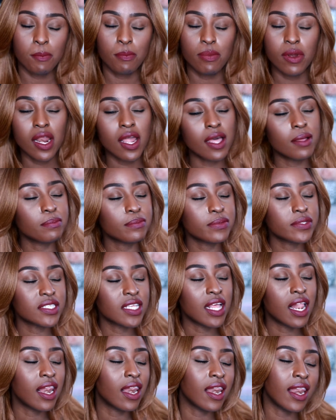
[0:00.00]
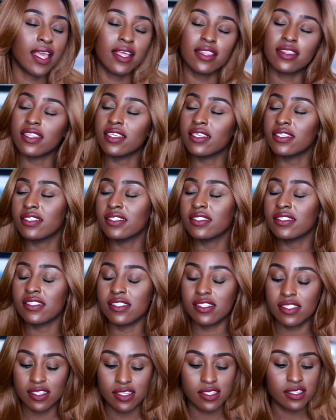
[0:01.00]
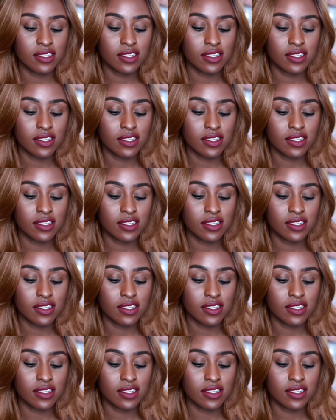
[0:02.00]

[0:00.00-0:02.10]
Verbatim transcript: Plumps, lengthens,